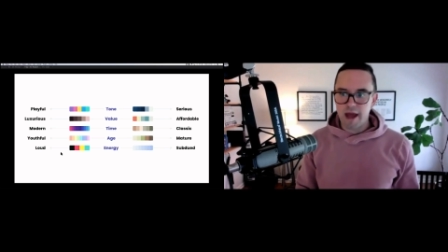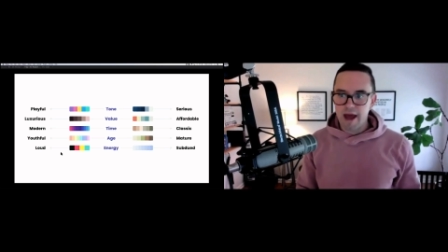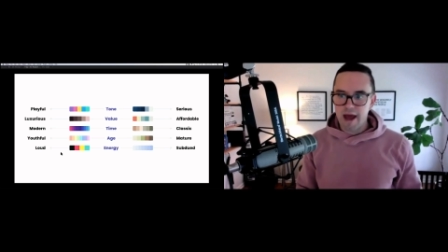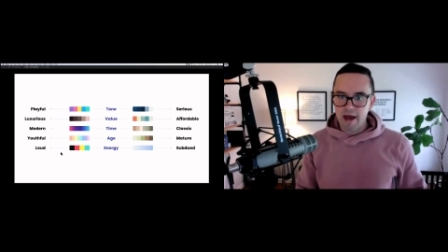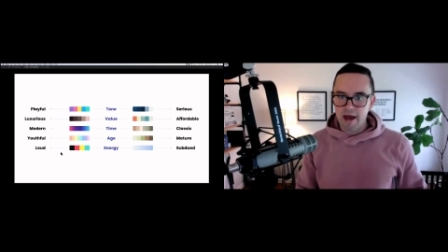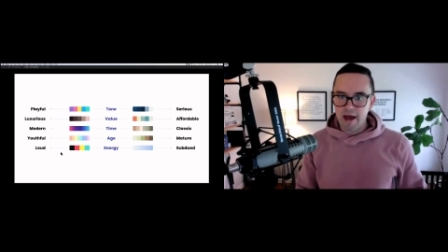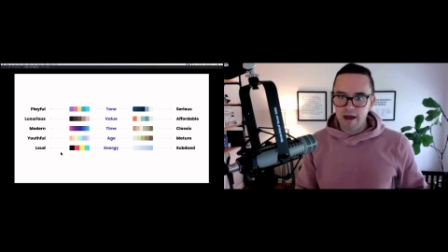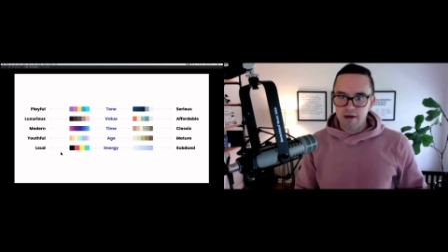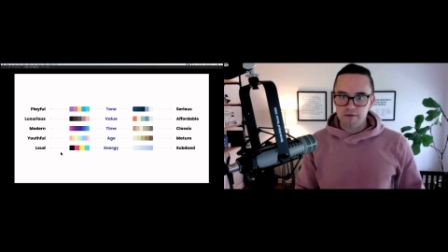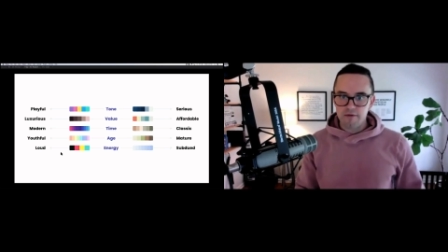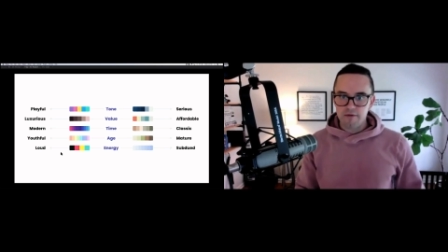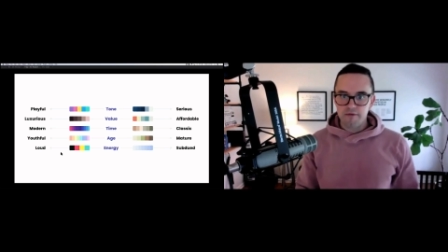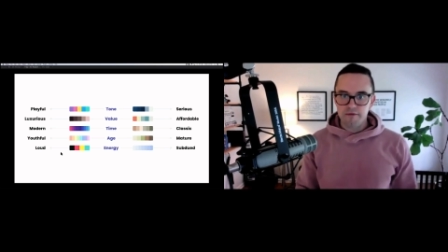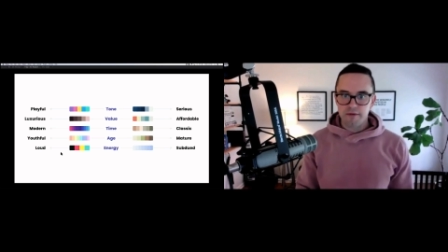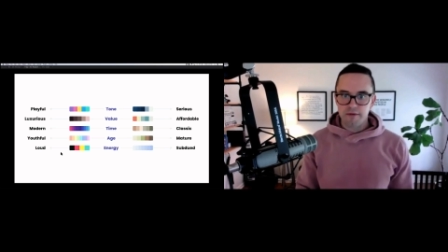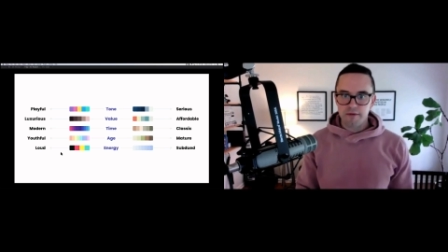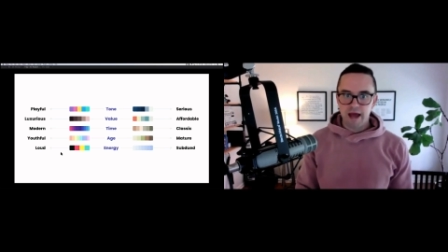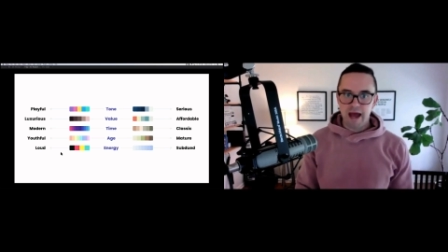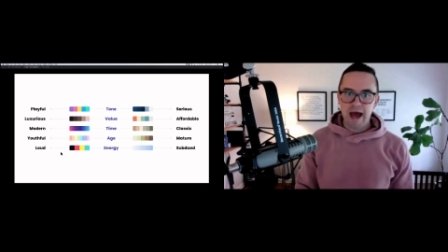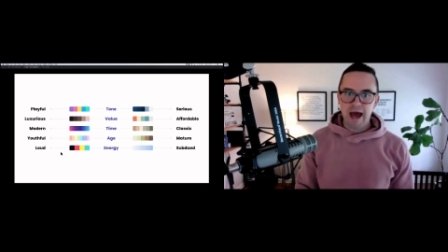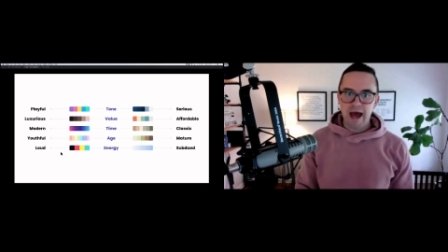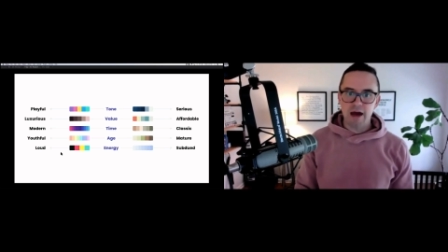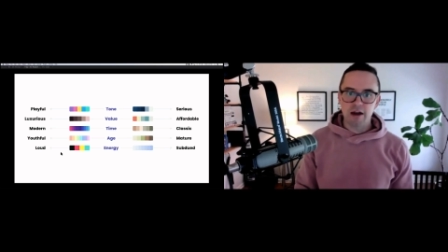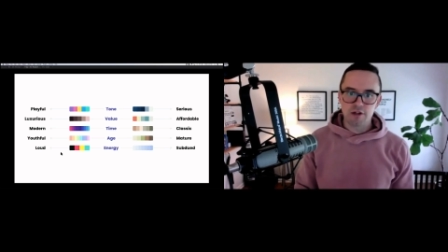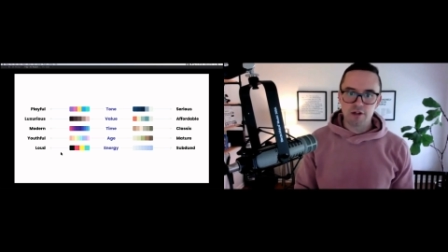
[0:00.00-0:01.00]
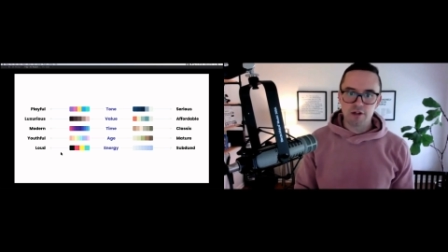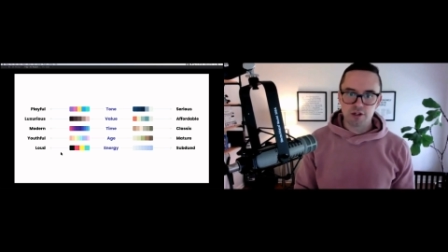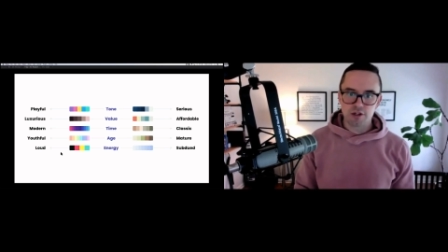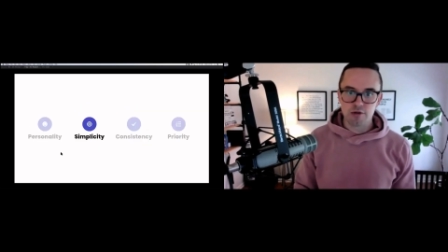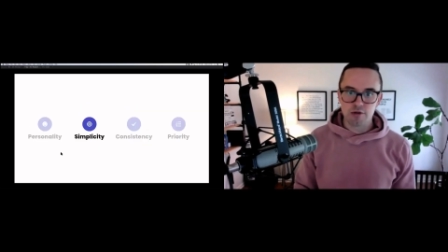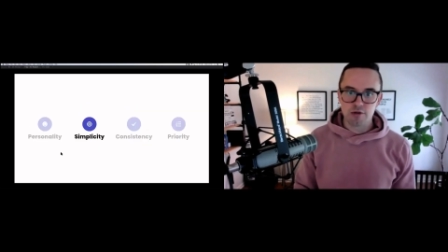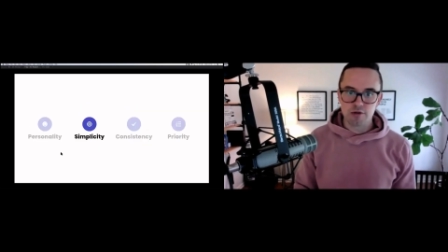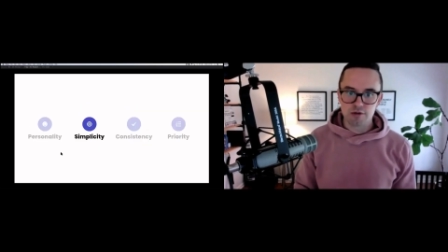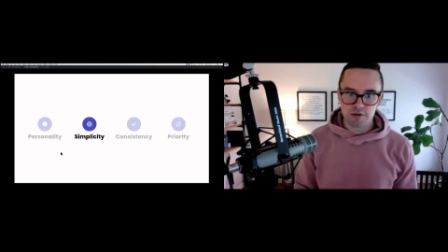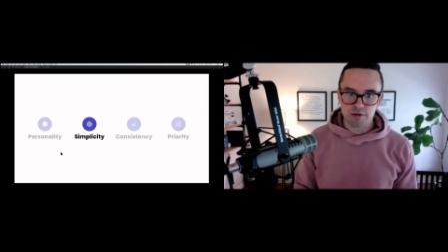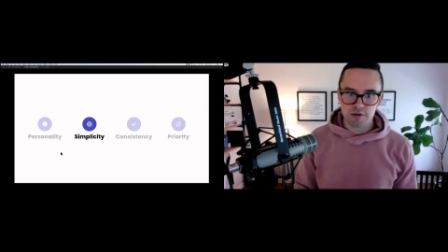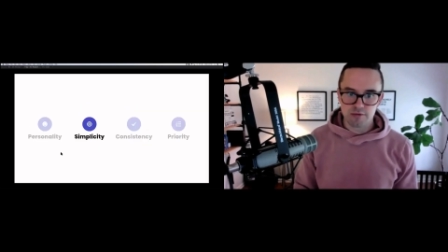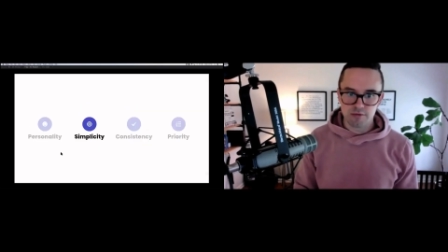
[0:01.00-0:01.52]
at how to
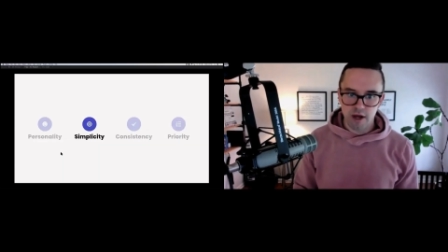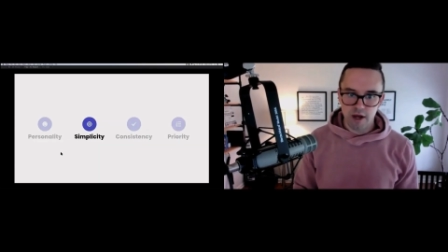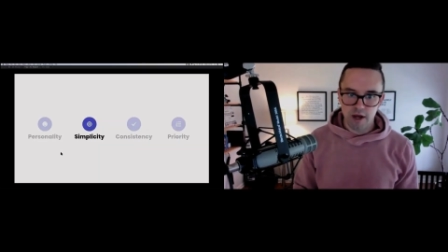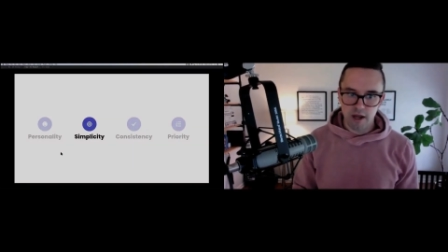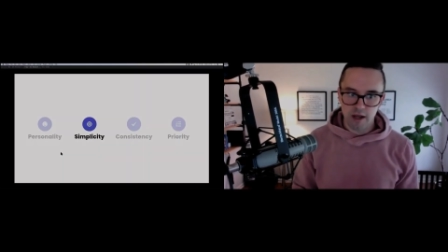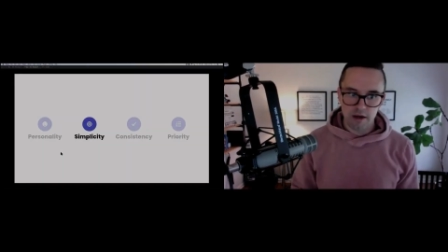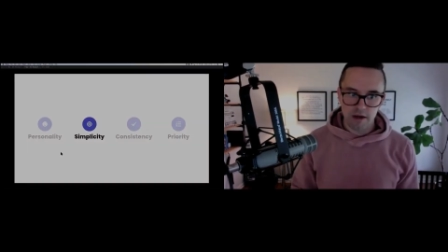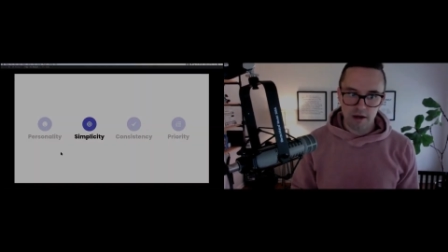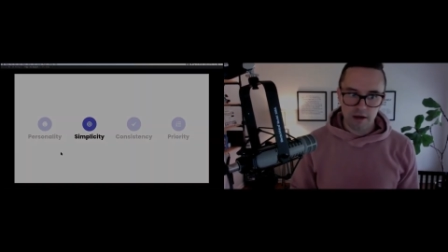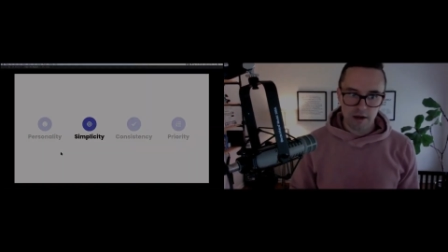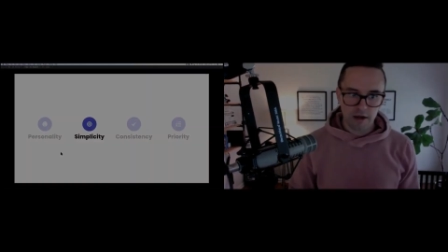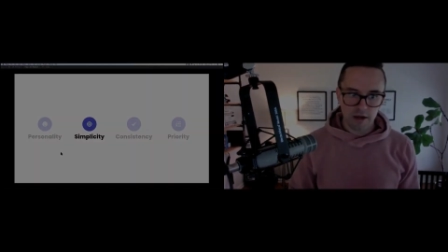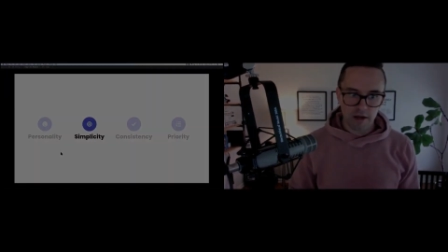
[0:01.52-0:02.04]
choose the right